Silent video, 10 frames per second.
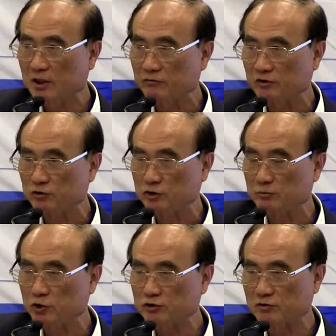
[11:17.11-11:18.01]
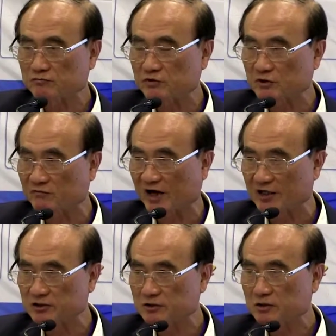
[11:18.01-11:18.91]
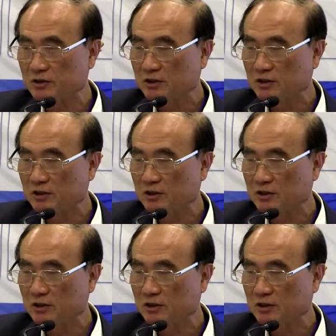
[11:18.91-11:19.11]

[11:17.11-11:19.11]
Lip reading: important for the virus